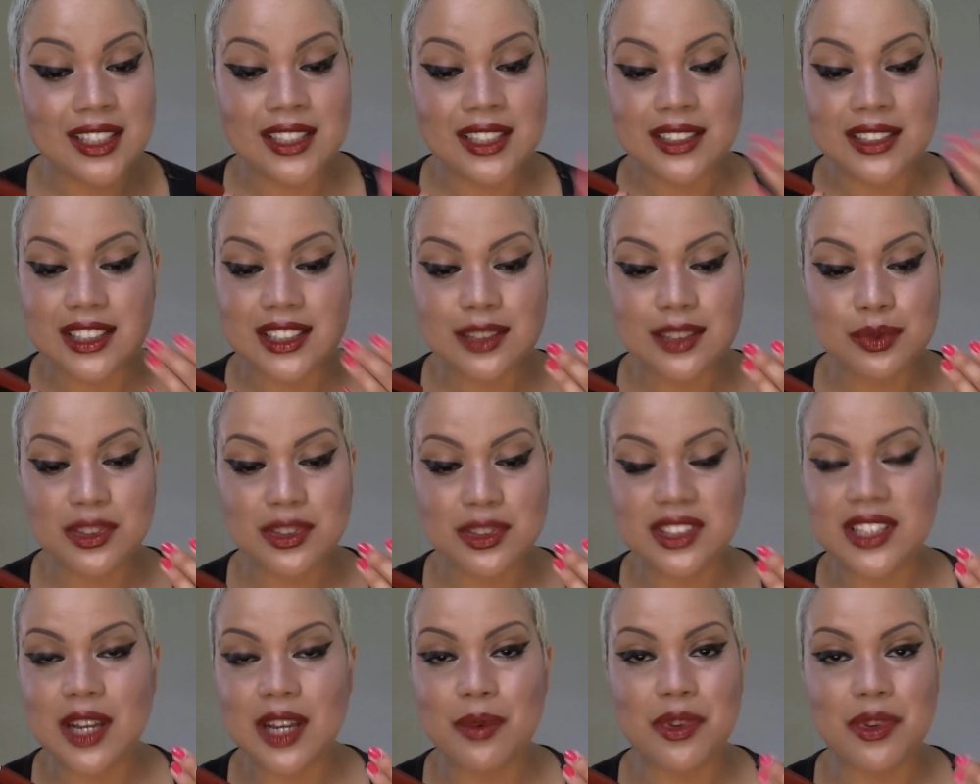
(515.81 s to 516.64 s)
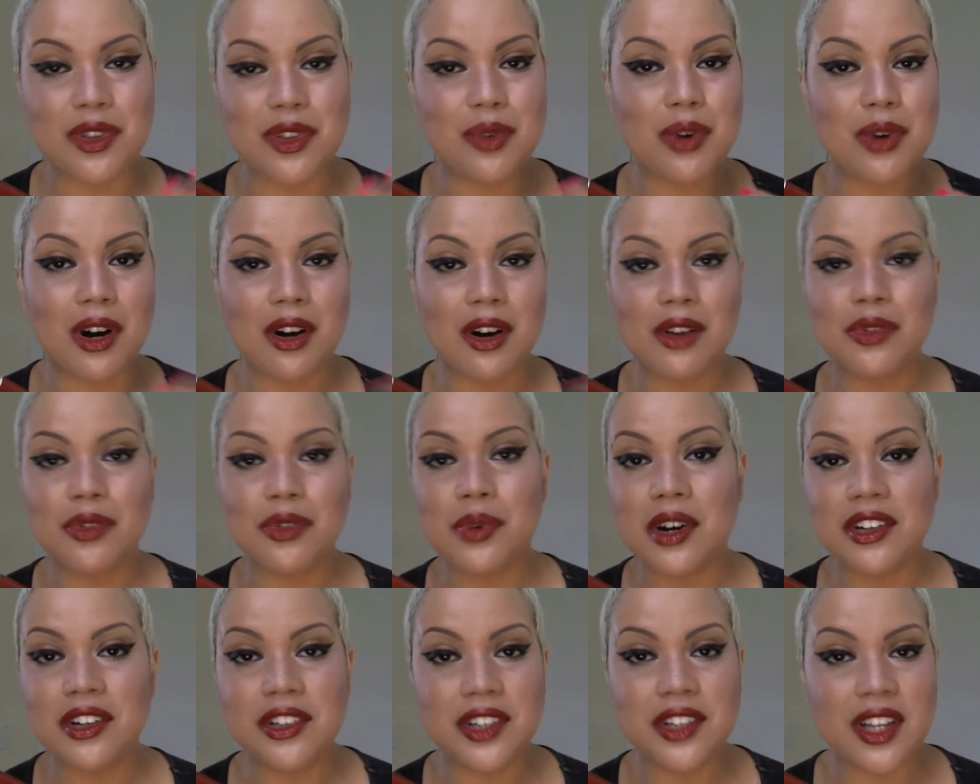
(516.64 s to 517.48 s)
This will stay with you all
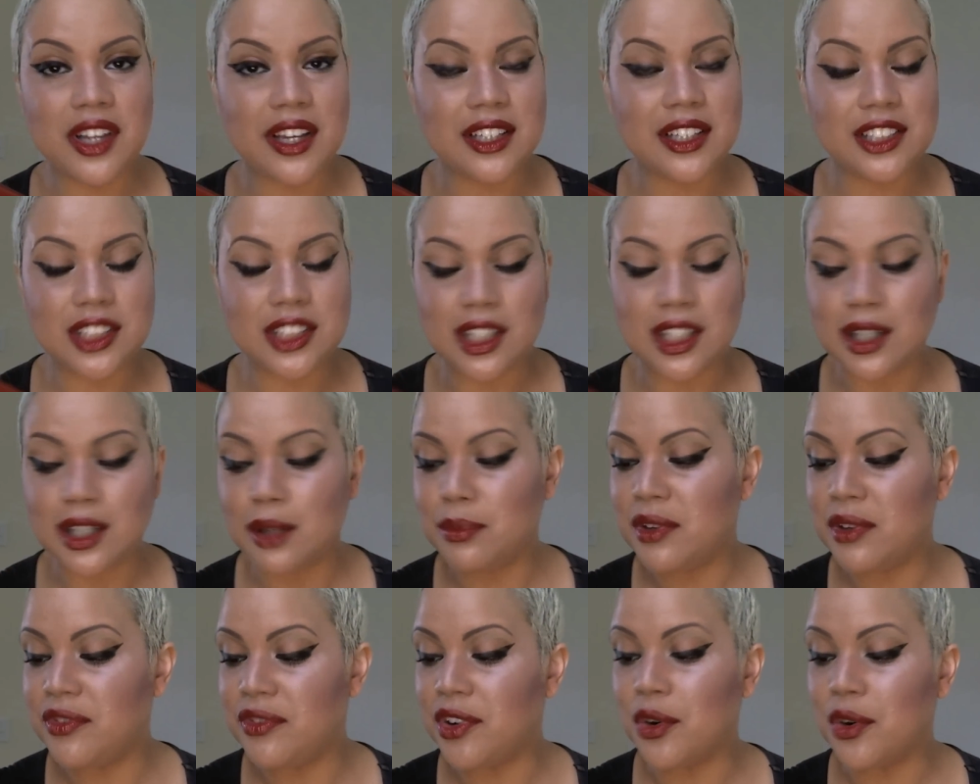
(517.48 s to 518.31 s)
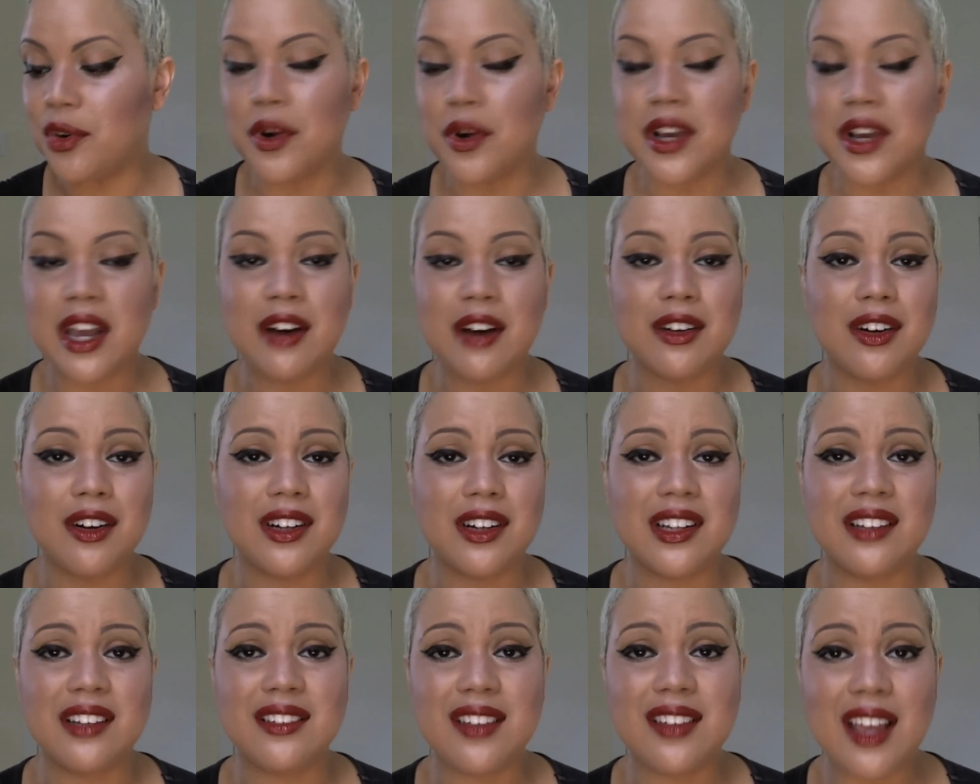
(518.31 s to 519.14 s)
throughout your day job. If you're going out on
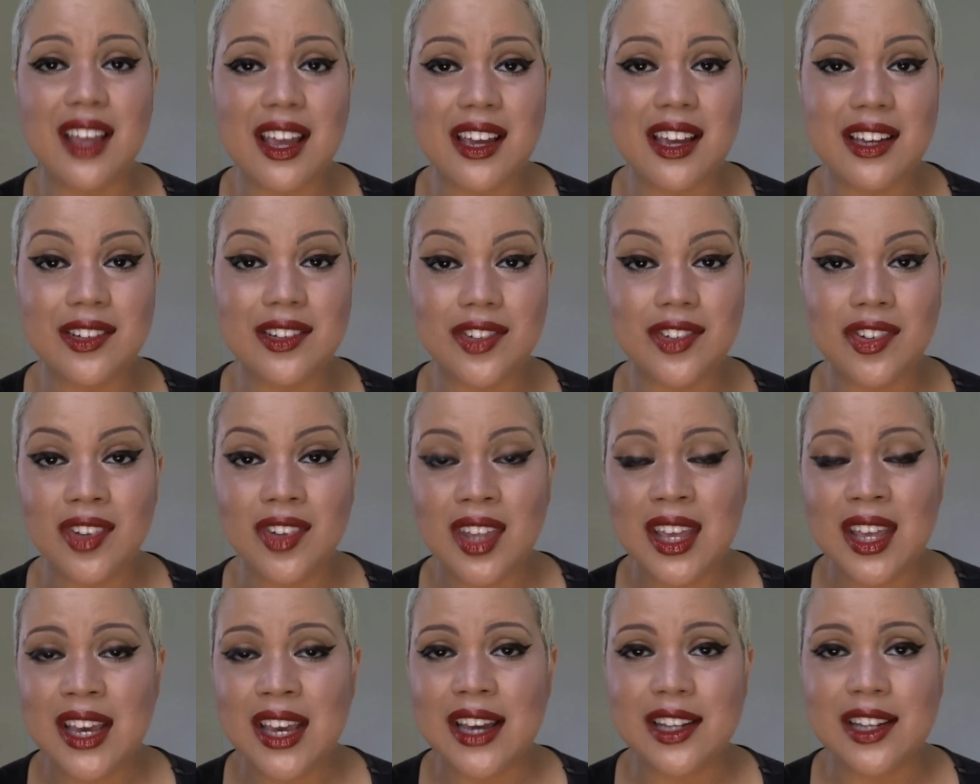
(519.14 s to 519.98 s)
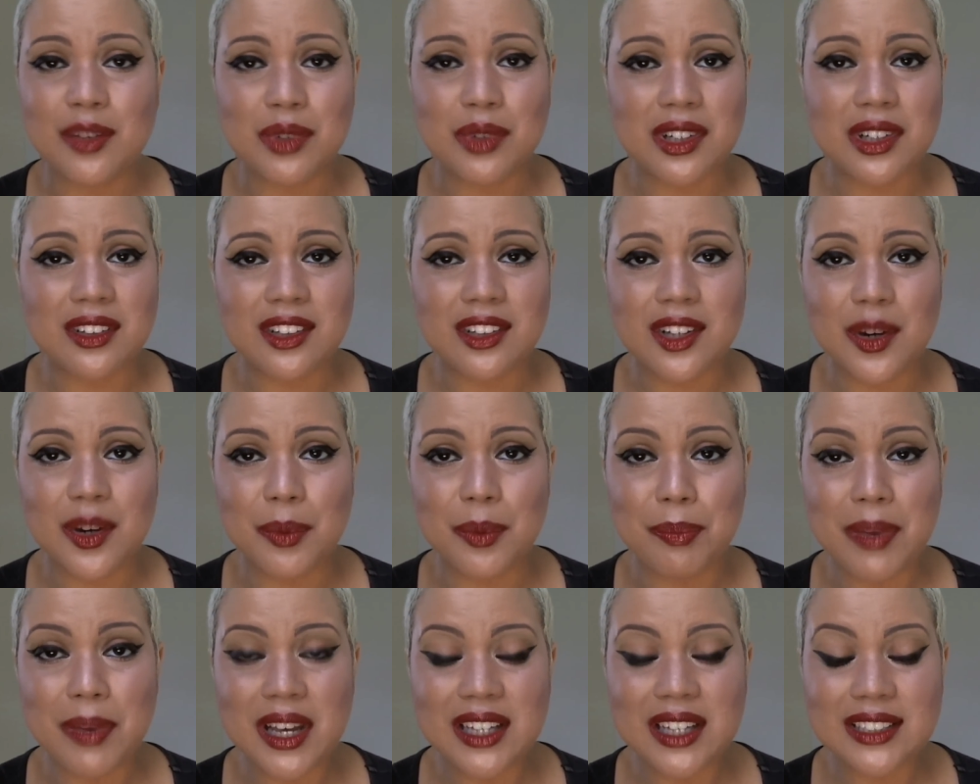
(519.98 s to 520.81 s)
a date and you want to look your
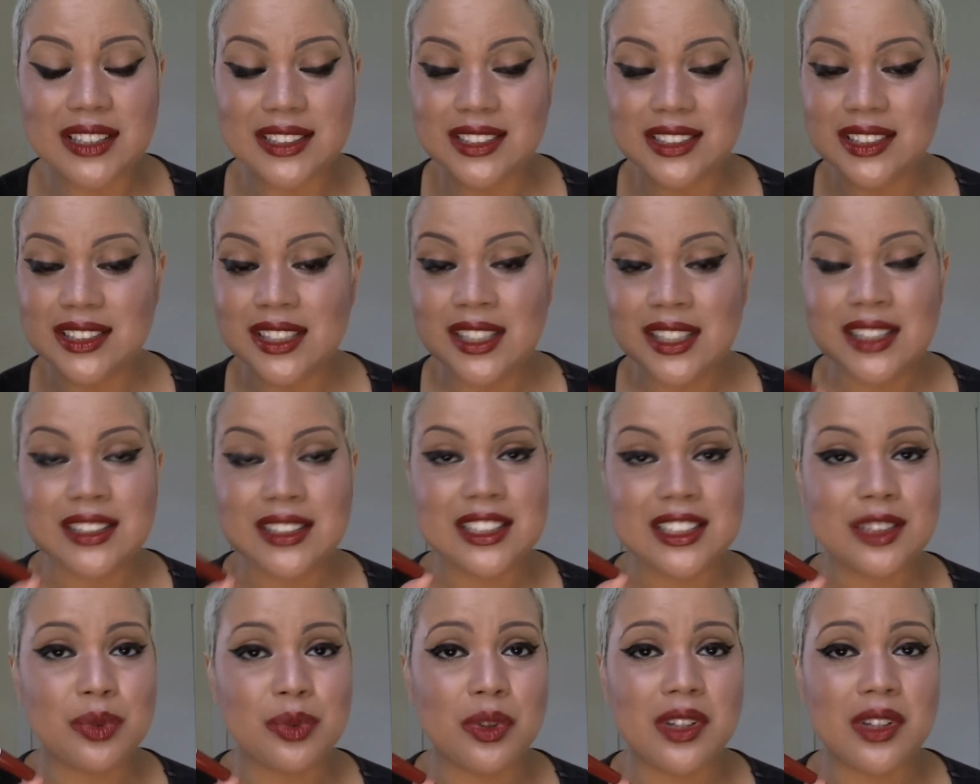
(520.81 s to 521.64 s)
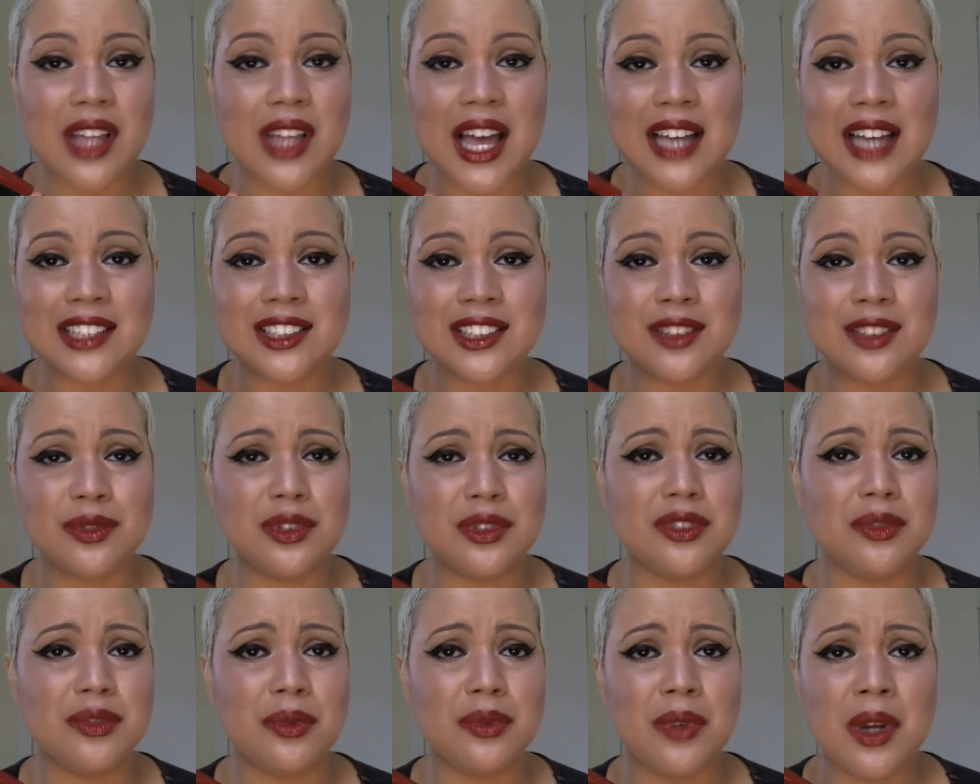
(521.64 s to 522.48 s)
best, this will last
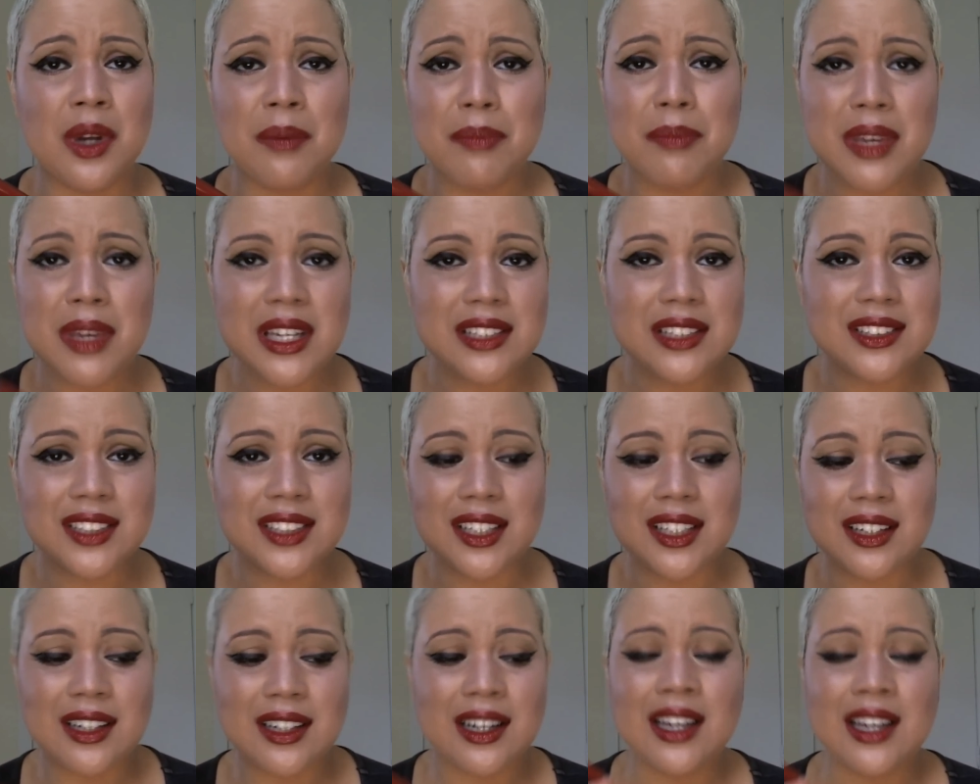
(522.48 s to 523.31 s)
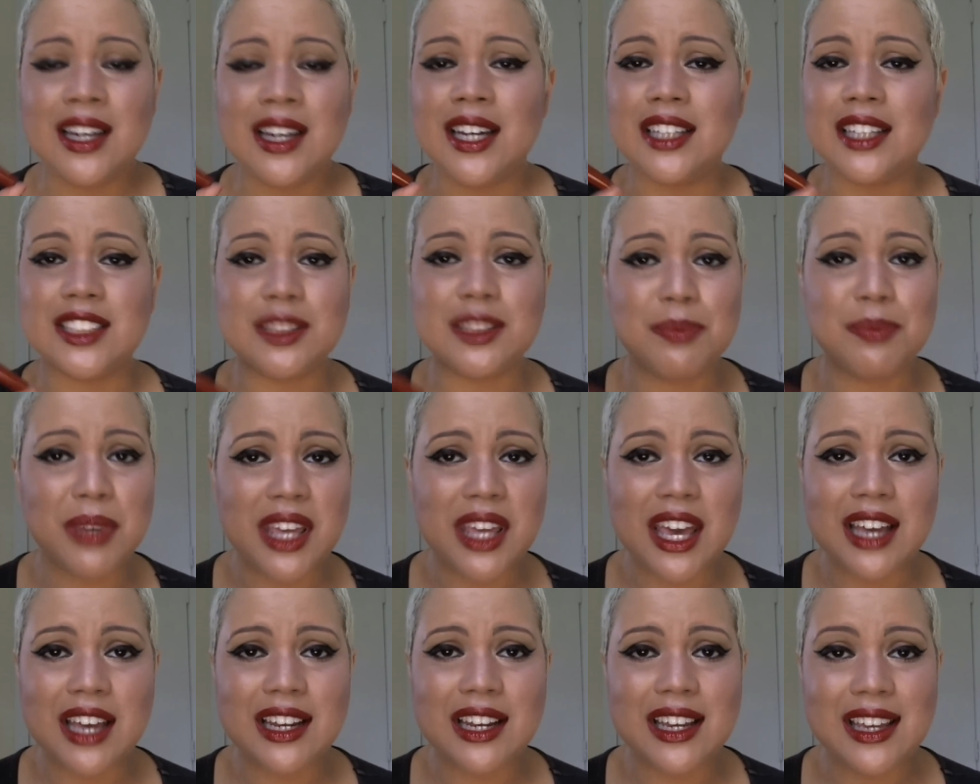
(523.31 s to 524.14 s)
through pizza and
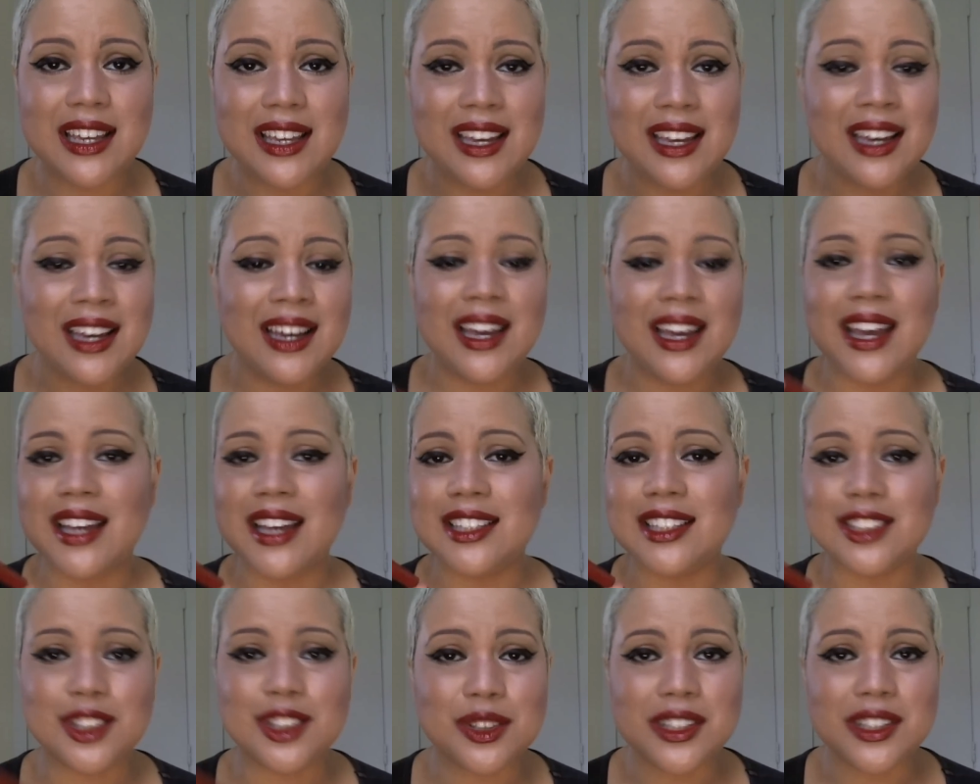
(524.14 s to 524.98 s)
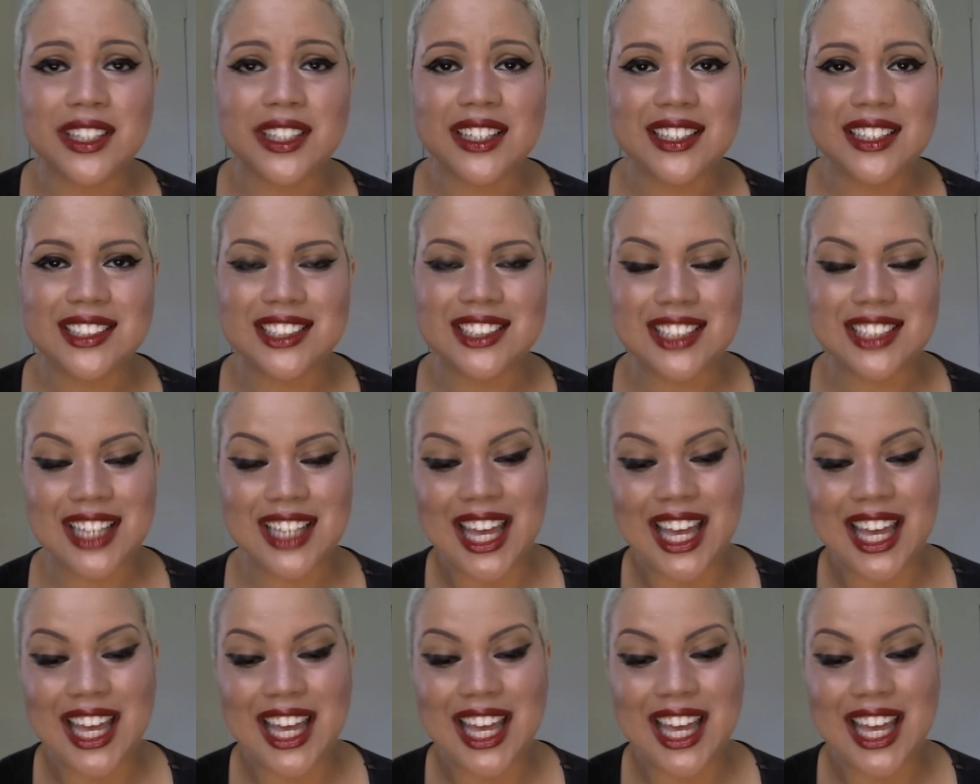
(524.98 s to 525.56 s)
spaghetti and drinks.